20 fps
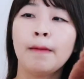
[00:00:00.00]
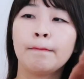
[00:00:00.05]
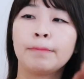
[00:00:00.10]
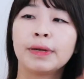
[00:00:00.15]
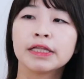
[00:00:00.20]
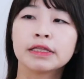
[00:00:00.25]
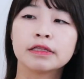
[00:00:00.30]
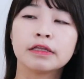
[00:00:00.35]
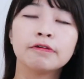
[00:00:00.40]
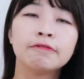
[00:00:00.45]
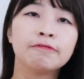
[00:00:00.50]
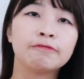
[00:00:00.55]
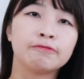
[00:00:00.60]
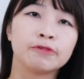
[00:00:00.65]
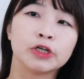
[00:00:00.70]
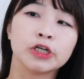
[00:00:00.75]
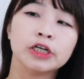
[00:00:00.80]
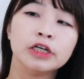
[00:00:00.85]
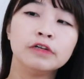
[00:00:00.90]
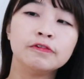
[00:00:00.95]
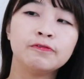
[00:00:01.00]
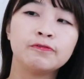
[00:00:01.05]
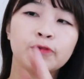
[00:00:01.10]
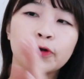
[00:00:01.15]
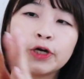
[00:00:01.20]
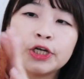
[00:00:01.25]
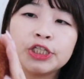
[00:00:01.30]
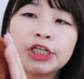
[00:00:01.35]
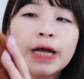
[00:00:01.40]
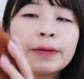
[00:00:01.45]
But the fur
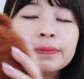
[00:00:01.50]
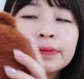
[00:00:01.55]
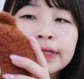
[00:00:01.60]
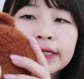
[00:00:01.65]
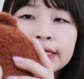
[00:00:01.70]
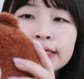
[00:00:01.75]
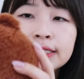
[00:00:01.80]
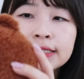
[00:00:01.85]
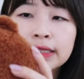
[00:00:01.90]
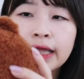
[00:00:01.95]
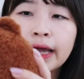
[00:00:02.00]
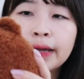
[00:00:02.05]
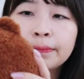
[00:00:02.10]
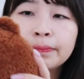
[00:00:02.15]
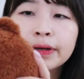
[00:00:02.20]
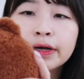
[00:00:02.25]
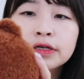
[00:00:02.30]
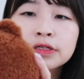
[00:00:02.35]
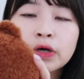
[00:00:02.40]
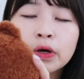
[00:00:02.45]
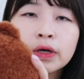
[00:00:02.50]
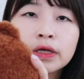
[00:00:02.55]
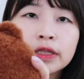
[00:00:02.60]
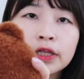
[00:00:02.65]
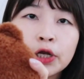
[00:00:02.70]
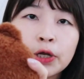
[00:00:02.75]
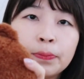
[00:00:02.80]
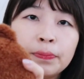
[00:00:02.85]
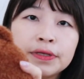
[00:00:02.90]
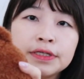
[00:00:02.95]
for Japanese line bears are a
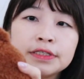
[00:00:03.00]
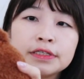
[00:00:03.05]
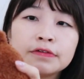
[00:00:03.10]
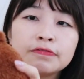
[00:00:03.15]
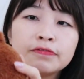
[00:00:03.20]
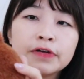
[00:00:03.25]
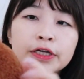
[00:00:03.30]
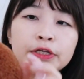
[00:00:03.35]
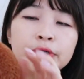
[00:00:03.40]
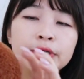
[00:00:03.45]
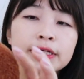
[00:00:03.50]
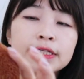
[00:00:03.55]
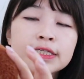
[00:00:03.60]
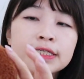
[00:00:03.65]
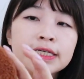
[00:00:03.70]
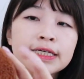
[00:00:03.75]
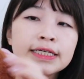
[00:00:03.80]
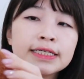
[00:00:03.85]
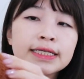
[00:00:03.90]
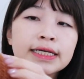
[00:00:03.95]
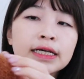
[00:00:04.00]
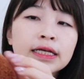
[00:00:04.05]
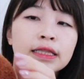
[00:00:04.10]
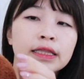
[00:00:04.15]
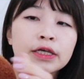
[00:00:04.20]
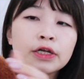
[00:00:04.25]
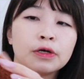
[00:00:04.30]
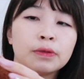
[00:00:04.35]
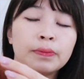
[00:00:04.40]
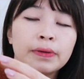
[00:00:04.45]
little bit different. You can see he's like a
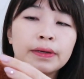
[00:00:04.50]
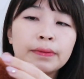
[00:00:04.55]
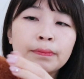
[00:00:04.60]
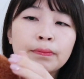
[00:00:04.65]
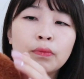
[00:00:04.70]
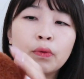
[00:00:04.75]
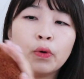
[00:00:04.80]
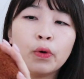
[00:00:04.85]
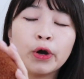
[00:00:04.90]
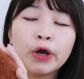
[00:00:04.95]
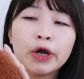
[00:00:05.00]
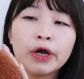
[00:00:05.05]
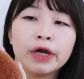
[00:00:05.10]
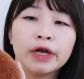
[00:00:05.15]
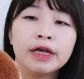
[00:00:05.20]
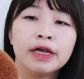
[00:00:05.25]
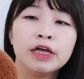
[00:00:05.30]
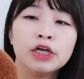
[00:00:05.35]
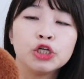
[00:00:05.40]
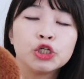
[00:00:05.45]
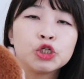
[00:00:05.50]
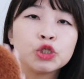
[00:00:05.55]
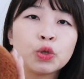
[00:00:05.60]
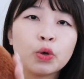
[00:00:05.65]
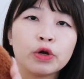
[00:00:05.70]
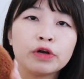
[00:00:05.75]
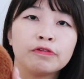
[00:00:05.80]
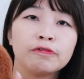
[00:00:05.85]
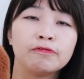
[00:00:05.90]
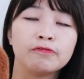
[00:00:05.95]
little bit more
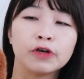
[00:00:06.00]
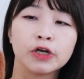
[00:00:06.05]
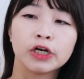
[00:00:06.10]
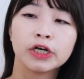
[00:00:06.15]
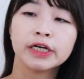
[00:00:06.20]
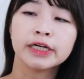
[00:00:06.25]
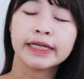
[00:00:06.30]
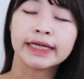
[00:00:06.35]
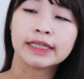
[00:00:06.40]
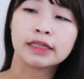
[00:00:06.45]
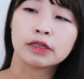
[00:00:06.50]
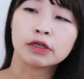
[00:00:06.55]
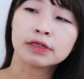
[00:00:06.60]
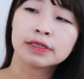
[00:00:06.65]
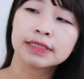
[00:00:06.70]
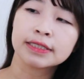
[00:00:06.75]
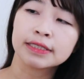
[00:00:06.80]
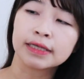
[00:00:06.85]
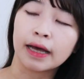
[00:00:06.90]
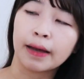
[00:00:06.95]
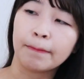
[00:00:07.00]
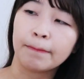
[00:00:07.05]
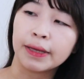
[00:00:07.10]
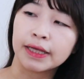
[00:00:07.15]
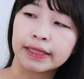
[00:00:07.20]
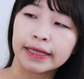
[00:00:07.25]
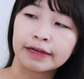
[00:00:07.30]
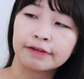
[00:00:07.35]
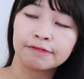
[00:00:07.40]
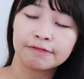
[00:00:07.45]
short furred. It looks a
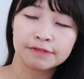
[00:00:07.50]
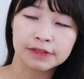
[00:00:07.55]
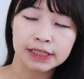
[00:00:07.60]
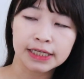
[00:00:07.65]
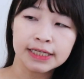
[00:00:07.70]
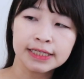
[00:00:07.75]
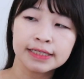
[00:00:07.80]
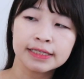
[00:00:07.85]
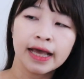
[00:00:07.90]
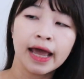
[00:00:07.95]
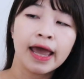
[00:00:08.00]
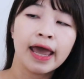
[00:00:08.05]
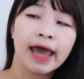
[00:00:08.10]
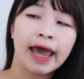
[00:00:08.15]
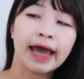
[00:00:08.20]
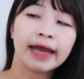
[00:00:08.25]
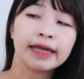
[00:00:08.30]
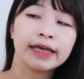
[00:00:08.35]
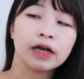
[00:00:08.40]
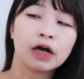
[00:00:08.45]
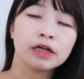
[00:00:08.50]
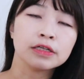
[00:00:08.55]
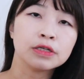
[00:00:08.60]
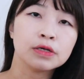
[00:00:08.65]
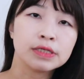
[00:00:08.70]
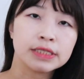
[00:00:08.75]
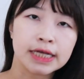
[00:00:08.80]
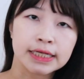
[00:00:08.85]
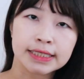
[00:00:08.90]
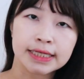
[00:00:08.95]
bit like fleece. And he
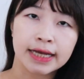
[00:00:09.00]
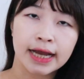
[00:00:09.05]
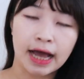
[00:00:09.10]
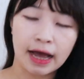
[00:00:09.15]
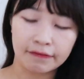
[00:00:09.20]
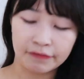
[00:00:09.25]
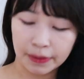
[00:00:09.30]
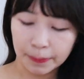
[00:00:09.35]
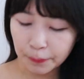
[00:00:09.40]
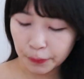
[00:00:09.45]
also doesn't have the